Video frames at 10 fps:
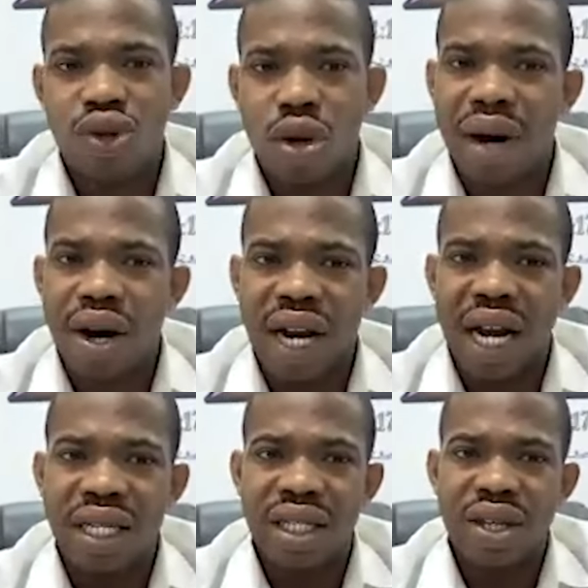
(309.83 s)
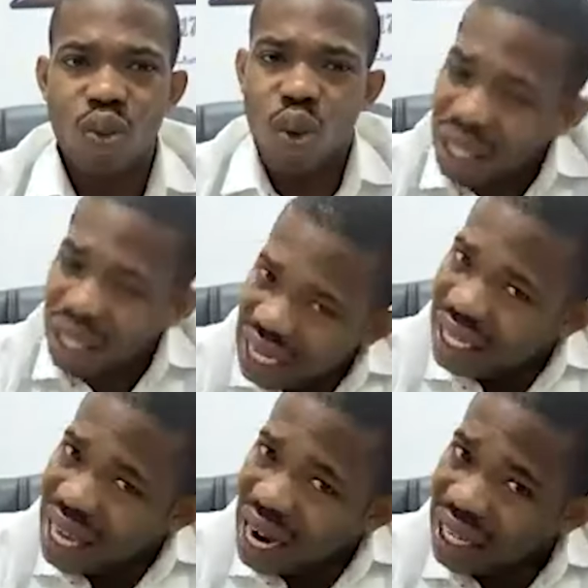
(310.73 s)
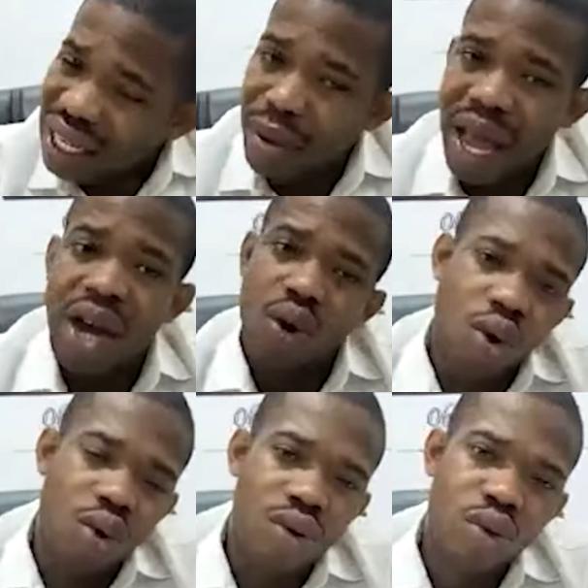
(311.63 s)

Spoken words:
somehow that what is that error?